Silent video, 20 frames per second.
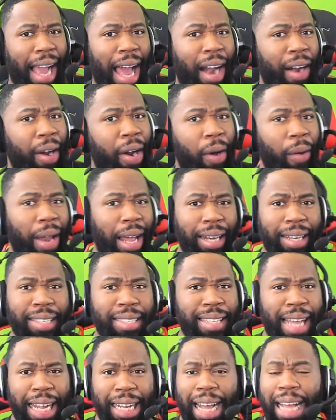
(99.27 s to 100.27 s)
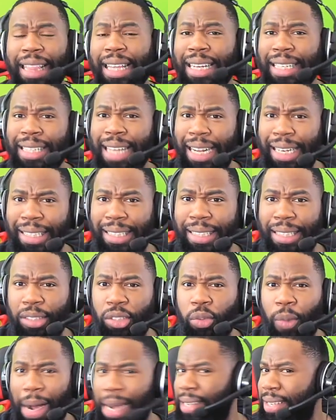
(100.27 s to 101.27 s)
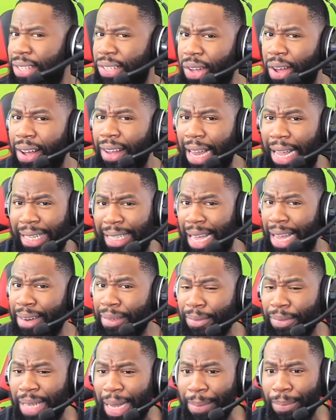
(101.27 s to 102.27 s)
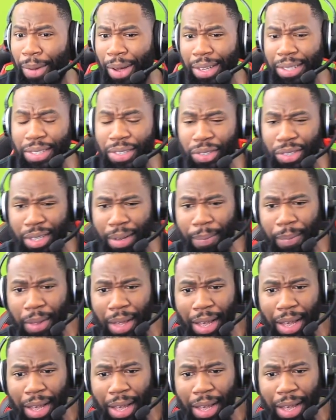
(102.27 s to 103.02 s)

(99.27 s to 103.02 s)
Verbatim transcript: I don't know, at least like, I think it's like twice as long, like 10, 10 bosses or something.